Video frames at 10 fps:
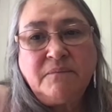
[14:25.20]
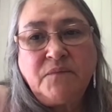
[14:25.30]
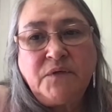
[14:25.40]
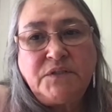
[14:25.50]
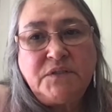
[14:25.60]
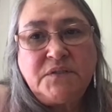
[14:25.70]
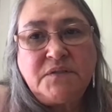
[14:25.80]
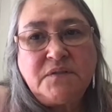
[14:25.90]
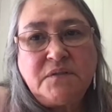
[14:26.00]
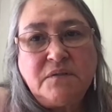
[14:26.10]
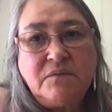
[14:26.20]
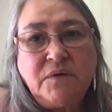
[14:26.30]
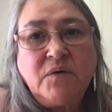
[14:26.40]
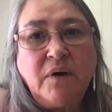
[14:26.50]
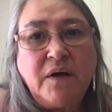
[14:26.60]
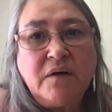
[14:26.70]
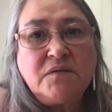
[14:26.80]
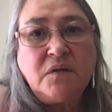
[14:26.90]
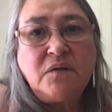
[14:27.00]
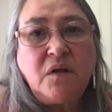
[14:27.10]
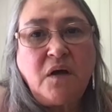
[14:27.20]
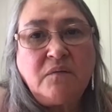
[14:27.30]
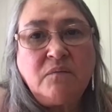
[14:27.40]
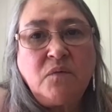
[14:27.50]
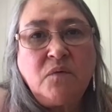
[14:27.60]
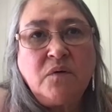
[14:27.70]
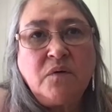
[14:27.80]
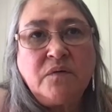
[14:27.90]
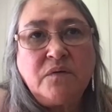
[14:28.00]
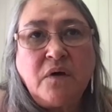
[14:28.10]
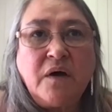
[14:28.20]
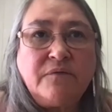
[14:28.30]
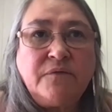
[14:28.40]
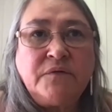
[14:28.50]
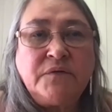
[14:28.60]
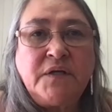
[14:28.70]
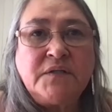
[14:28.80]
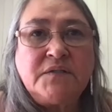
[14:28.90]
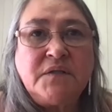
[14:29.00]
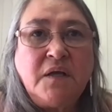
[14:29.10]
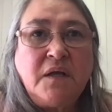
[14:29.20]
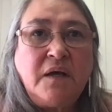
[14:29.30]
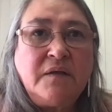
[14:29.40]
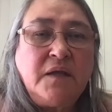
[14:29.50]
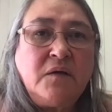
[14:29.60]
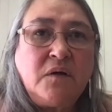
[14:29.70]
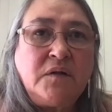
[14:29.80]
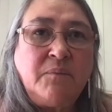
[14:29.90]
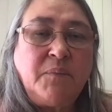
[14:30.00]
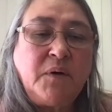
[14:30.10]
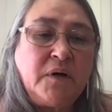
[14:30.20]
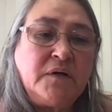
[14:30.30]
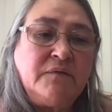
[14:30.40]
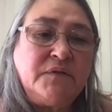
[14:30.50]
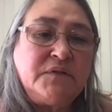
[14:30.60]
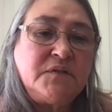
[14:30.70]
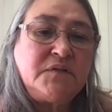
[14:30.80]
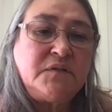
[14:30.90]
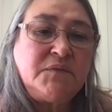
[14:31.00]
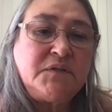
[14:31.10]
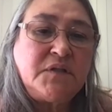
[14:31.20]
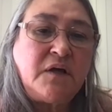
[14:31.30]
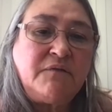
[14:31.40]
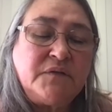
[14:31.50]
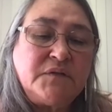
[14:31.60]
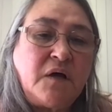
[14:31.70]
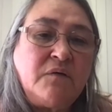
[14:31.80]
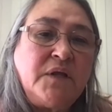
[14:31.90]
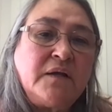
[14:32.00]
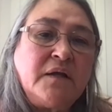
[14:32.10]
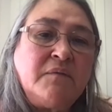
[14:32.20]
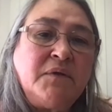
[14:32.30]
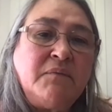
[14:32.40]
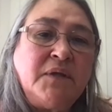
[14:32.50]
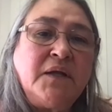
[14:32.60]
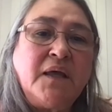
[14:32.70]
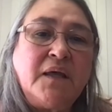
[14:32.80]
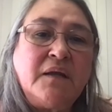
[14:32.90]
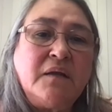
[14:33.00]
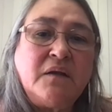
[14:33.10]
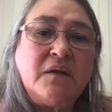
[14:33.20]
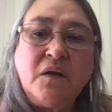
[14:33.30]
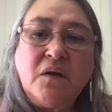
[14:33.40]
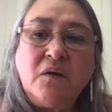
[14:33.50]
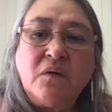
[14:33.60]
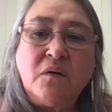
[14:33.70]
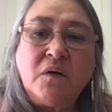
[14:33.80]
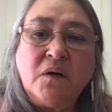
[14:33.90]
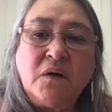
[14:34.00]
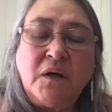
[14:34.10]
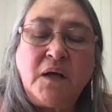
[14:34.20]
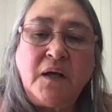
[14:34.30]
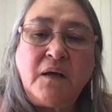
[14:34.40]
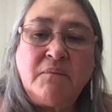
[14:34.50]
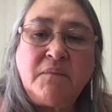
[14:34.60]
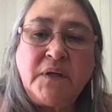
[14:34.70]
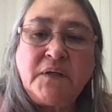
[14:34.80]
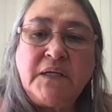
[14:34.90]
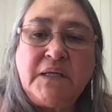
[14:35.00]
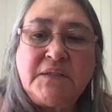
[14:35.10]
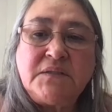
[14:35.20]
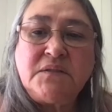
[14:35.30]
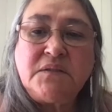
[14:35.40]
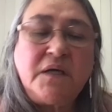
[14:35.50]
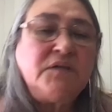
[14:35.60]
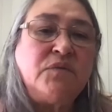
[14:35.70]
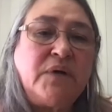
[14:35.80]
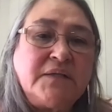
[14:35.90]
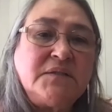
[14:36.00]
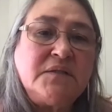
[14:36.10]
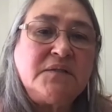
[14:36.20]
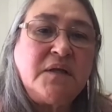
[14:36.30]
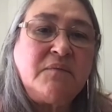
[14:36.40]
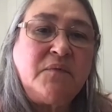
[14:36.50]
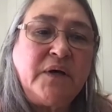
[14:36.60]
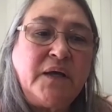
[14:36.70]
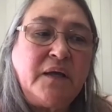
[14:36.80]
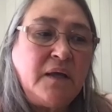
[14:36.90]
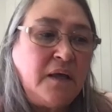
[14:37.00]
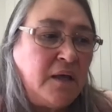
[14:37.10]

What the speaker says: which requires a lot more thoughtfulness, I think, on the part of the system itself, is how that can be mitigated or at least addressed in some way.